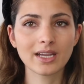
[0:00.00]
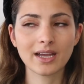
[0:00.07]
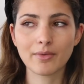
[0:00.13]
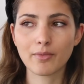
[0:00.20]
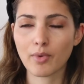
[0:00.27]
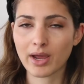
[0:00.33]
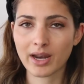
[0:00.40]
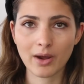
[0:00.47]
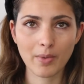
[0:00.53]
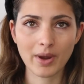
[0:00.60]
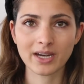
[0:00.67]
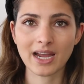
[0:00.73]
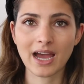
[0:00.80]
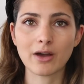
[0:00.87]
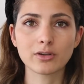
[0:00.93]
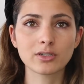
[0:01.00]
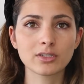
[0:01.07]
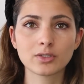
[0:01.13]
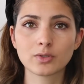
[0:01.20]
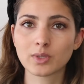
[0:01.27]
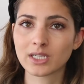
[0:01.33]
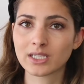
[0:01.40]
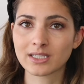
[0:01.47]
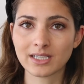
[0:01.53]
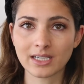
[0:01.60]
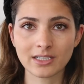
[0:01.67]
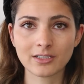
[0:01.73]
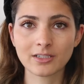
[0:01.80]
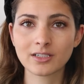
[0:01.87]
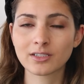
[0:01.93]
when I went out to eat
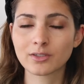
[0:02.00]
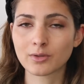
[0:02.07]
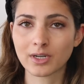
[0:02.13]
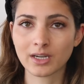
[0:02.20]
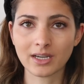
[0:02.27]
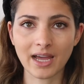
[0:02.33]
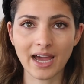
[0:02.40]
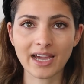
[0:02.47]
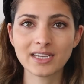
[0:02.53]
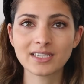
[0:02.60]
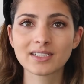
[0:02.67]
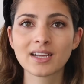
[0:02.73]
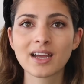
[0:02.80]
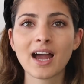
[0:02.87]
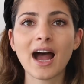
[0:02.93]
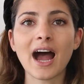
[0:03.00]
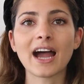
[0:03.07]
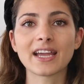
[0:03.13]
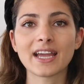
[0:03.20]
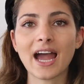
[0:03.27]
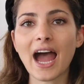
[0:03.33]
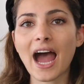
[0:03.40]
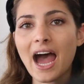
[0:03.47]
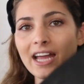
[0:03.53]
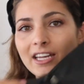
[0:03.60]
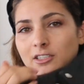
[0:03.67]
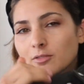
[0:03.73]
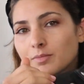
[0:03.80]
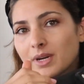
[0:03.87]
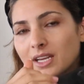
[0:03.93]
dinner during night, I had
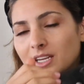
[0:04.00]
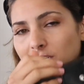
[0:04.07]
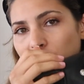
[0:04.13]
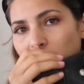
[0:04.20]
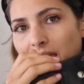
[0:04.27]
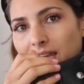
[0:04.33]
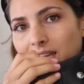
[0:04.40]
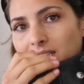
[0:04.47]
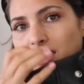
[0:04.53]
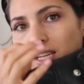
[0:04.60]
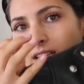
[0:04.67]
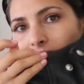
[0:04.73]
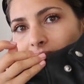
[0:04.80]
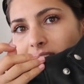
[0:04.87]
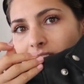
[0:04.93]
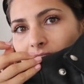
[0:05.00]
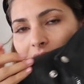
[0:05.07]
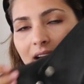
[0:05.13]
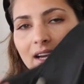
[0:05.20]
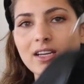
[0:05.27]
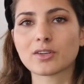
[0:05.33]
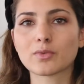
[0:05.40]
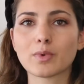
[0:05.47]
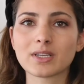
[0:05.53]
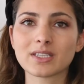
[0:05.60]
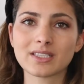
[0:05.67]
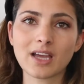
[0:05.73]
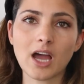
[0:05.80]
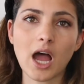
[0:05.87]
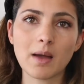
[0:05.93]
to bring a jacket, and this jacket was
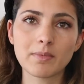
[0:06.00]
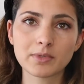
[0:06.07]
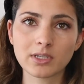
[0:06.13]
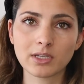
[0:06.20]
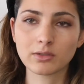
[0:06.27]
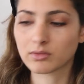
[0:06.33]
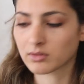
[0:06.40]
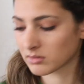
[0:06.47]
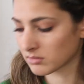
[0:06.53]
absolutely